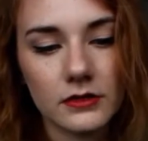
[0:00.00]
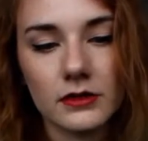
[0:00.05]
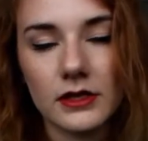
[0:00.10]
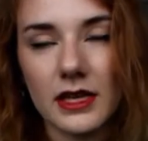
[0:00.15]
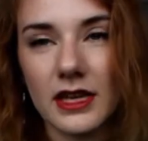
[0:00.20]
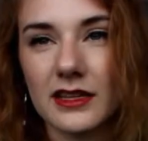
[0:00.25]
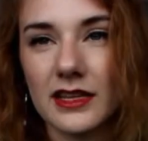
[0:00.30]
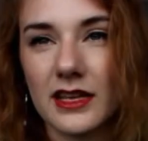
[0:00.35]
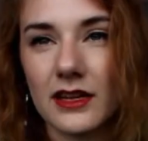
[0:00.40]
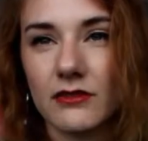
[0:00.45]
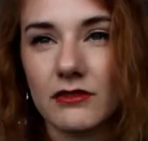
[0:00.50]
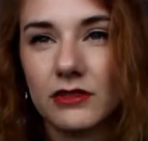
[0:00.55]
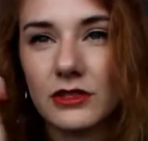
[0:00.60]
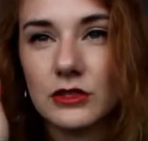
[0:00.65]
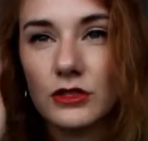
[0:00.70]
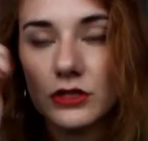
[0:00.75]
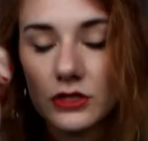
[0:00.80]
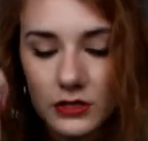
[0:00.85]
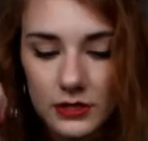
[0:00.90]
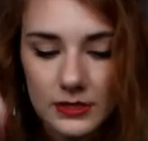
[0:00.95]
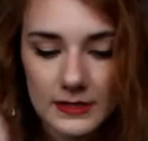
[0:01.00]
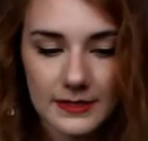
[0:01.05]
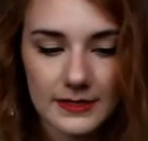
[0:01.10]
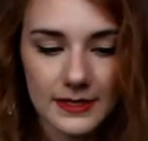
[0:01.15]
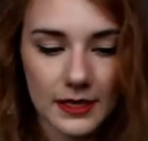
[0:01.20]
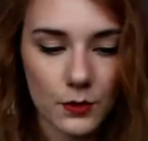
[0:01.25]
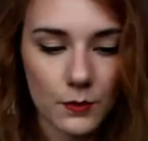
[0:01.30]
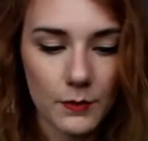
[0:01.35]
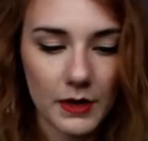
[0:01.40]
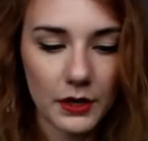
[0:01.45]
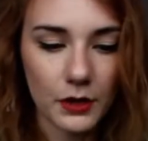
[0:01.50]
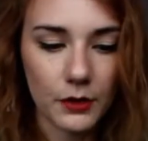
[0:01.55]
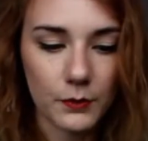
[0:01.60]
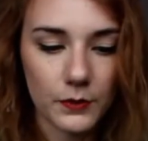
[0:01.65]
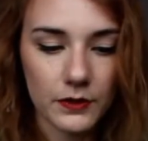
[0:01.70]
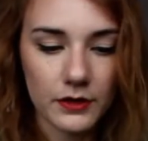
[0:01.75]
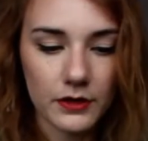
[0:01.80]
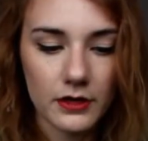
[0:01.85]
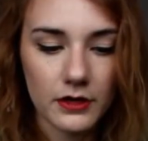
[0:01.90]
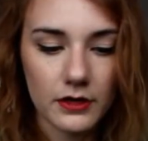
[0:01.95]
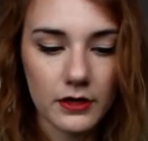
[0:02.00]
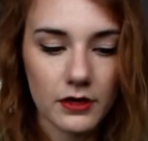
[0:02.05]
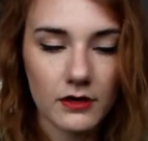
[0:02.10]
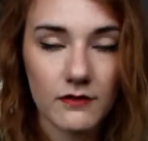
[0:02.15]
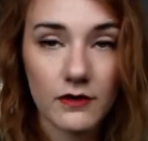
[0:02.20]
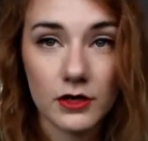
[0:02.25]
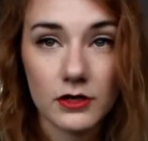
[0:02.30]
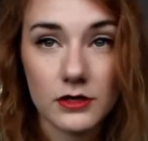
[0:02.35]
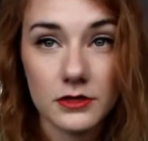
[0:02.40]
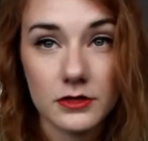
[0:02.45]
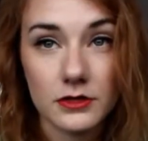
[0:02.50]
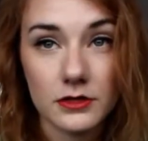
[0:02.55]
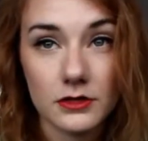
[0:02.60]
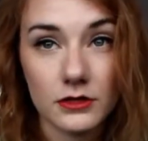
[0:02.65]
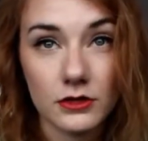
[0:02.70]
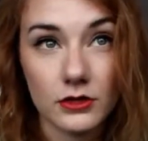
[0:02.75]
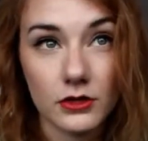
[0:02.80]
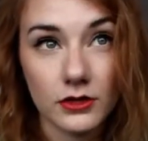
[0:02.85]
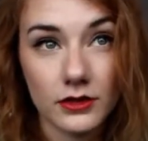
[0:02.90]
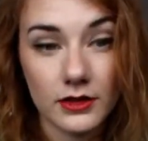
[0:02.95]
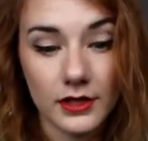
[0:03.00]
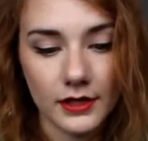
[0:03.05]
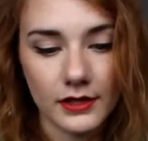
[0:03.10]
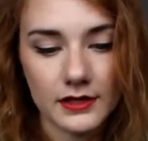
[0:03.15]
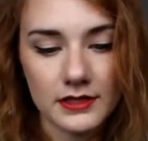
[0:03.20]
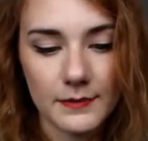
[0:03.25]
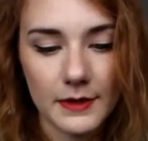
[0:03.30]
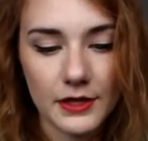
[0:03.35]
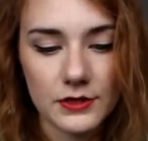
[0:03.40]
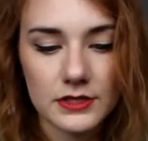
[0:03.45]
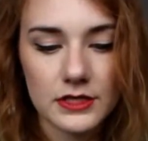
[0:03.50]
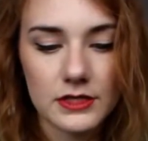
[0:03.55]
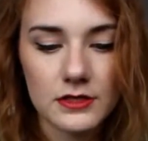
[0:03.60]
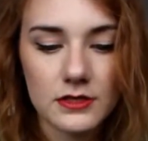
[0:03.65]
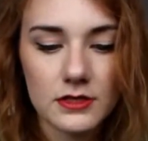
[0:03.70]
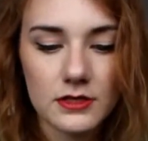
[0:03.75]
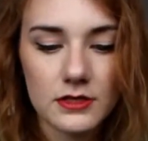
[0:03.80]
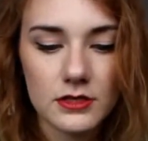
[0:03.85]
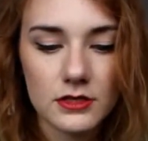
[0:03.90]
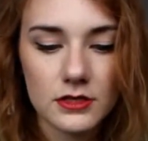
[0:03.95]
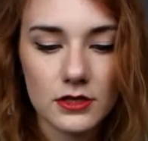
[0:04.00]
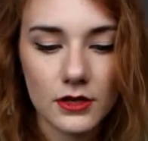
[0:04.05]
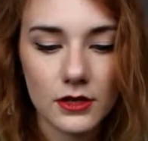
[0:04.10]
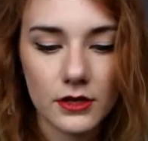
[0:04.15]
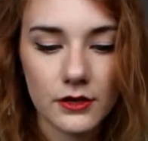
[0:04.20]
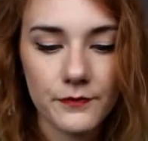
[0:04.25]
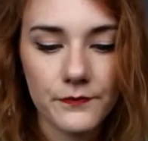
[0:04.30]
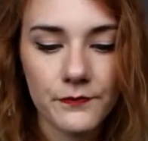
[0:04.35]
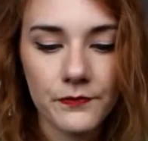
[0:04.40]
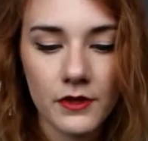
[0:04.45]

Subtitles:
get in there and you just set your makeup with it, and I've heard good things about it, so a